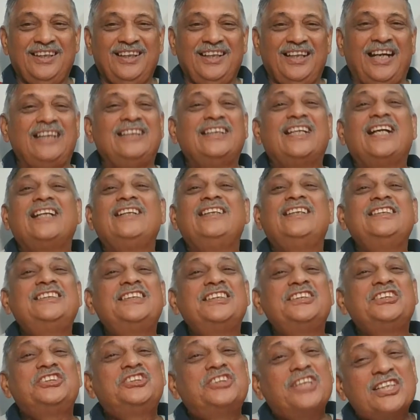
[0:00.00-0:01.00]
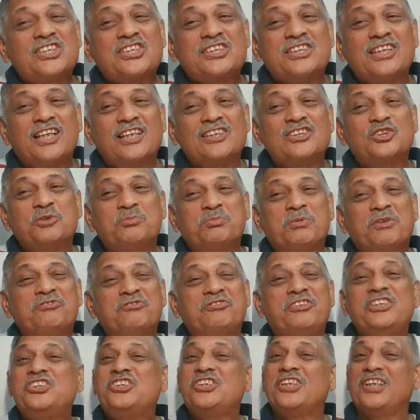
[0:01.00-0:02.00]
and that this is just a
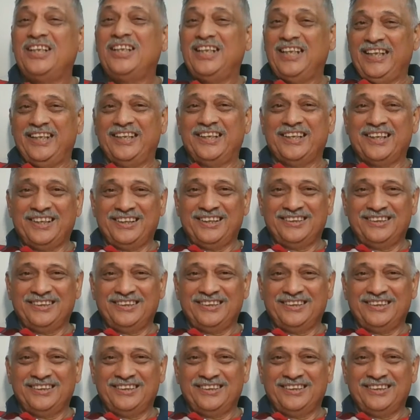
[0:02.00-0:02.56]
superficial layer